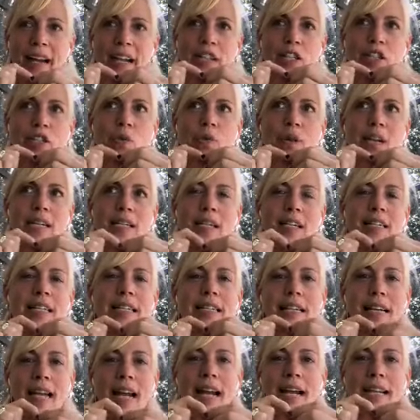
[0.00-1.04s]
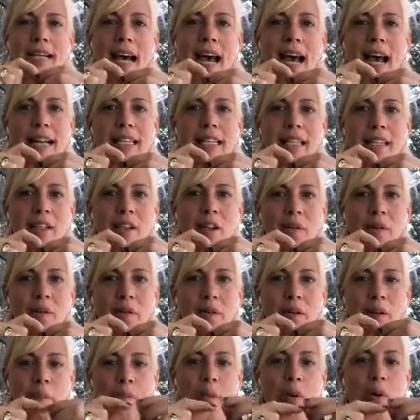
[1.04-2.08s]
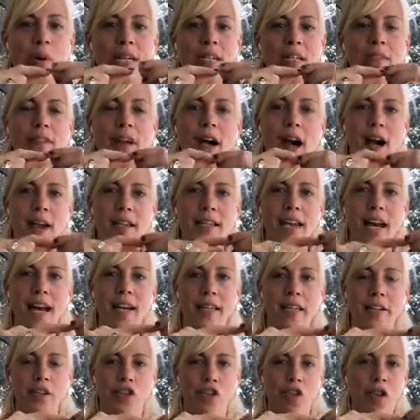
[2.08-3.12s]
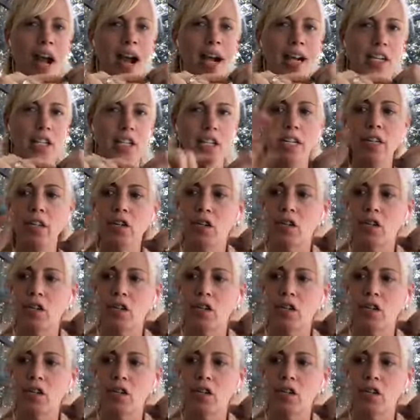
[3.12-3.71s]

And so what it does is it adds a little point of contact and traction.